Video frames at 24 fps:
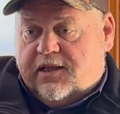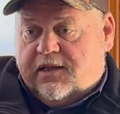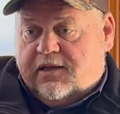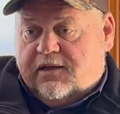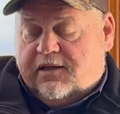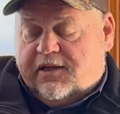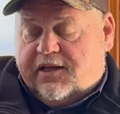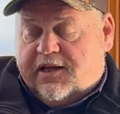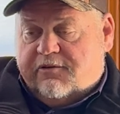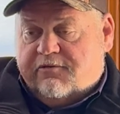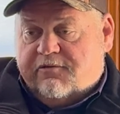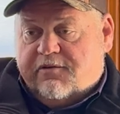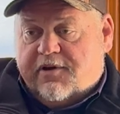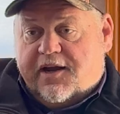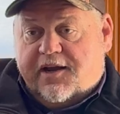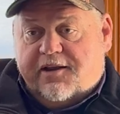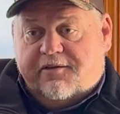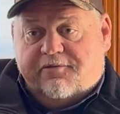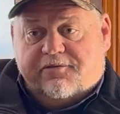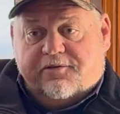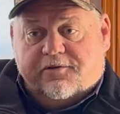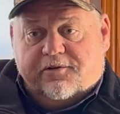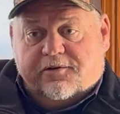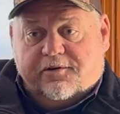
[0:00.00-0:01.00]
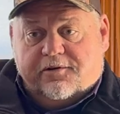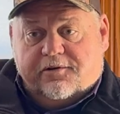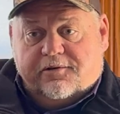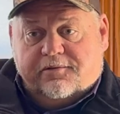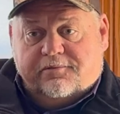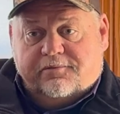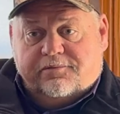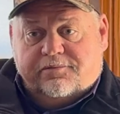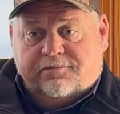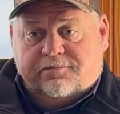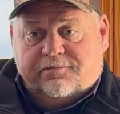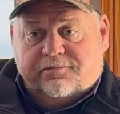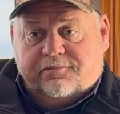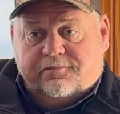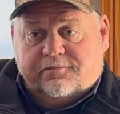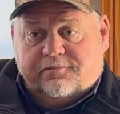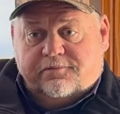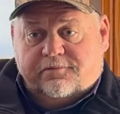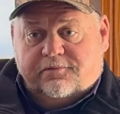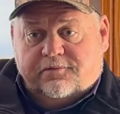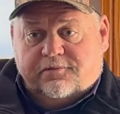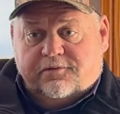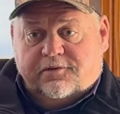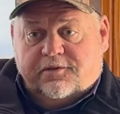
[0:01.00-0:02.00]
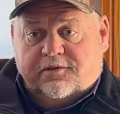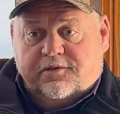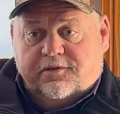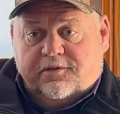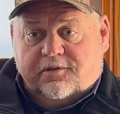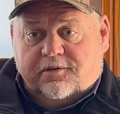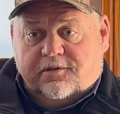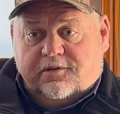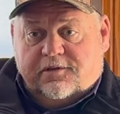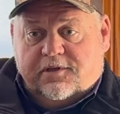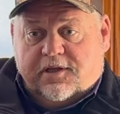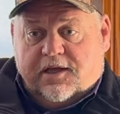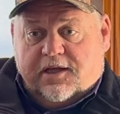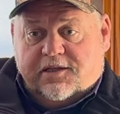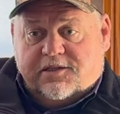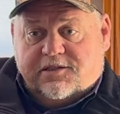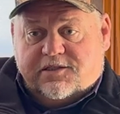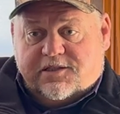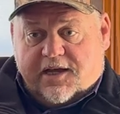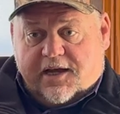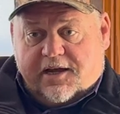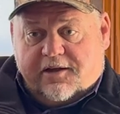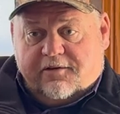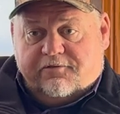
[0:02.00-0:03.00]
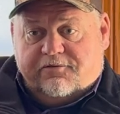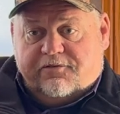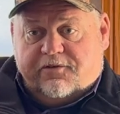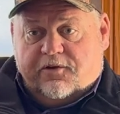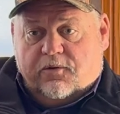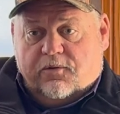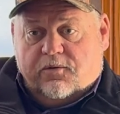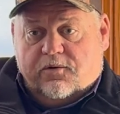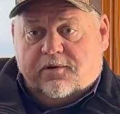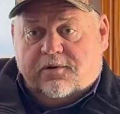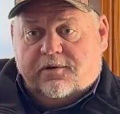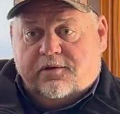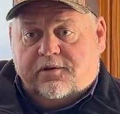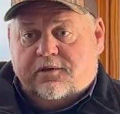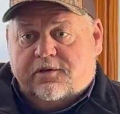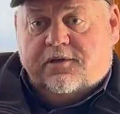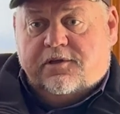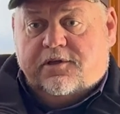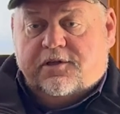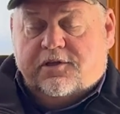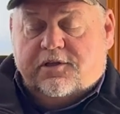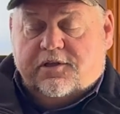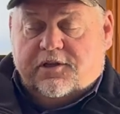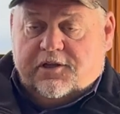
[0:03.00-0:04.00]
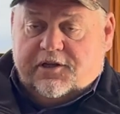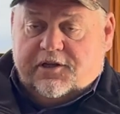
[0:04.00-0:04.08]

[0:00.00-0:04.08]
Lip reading: getting ready for the second floor, the